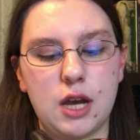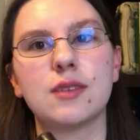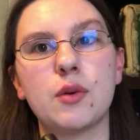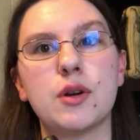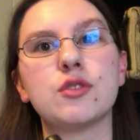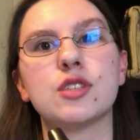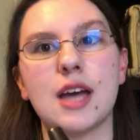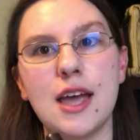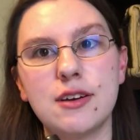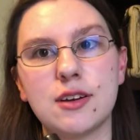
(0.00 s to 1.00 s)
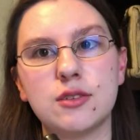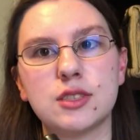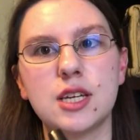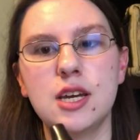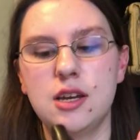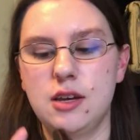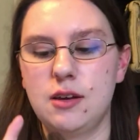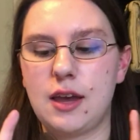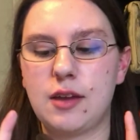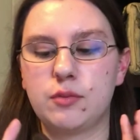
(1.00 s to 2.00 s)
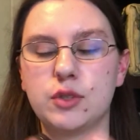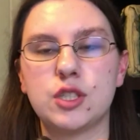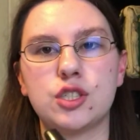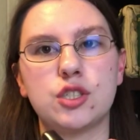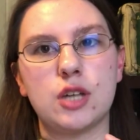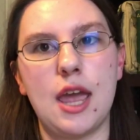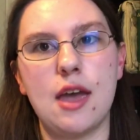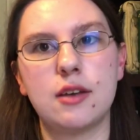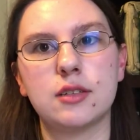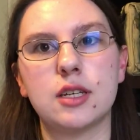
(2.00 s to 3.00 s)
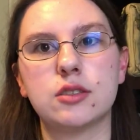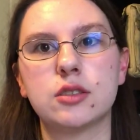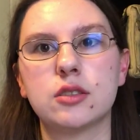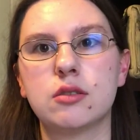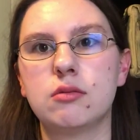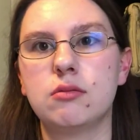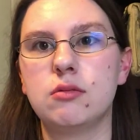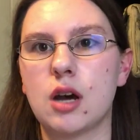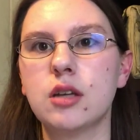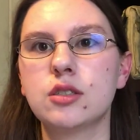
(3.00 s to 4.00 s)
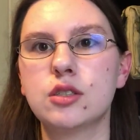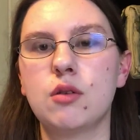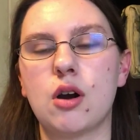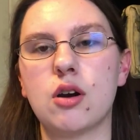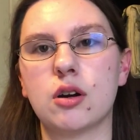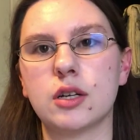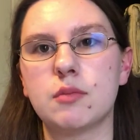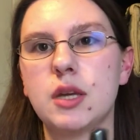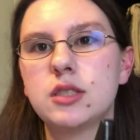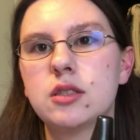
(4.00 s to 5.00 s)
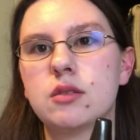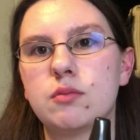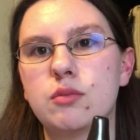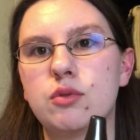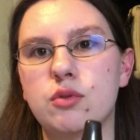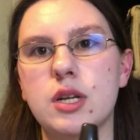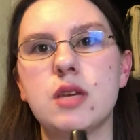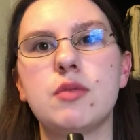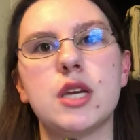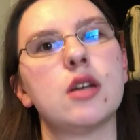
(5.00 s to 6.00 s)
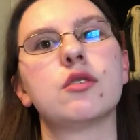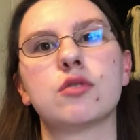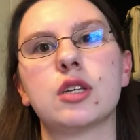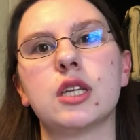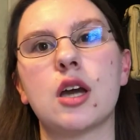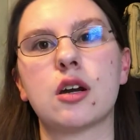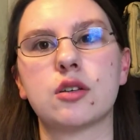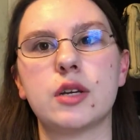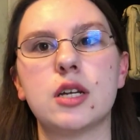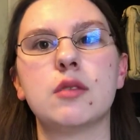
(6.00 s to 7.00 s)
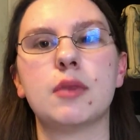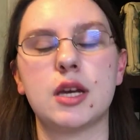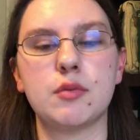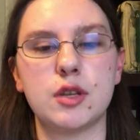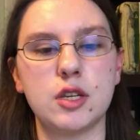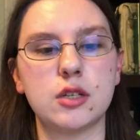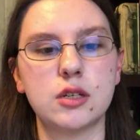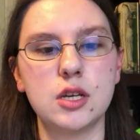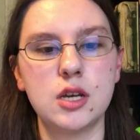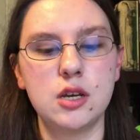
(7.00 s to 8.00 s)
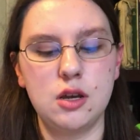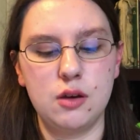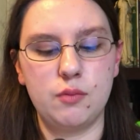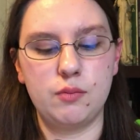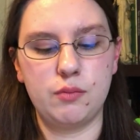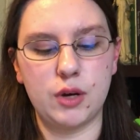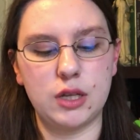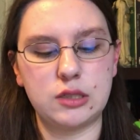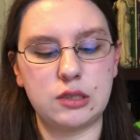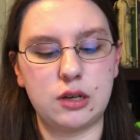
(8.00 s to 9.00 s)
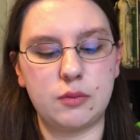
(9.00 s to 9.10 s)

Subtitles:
the lower notes to the higher notes and position your hand, it's not too hard. It makes it a pretty beginner friendly ocarina in my opinion. But